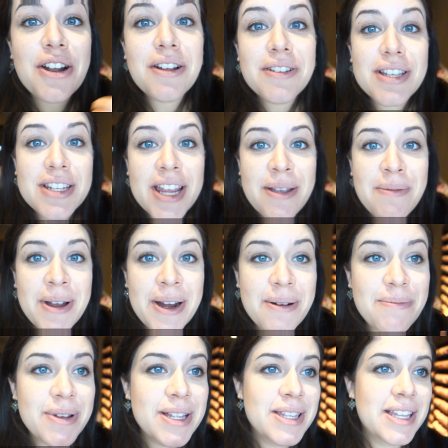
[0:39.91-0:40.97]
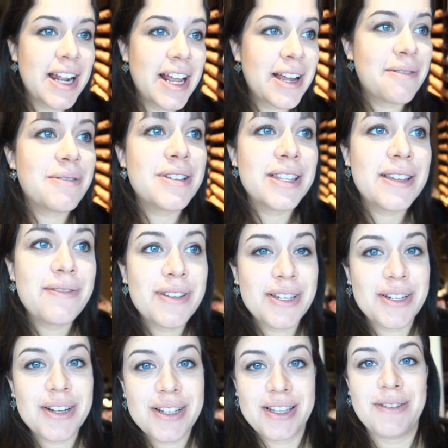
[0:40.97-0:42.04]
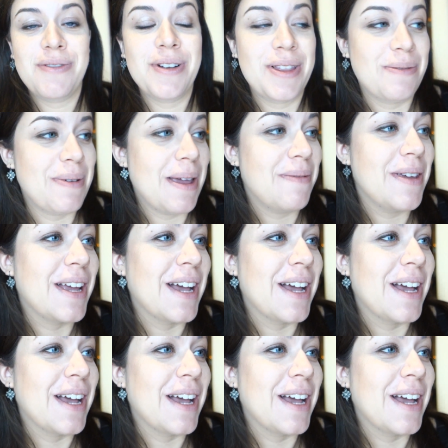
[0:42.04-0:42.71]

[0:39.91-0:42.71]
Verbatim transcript: don't have to shave my armpits and I can wear sleeveless shirts before the baby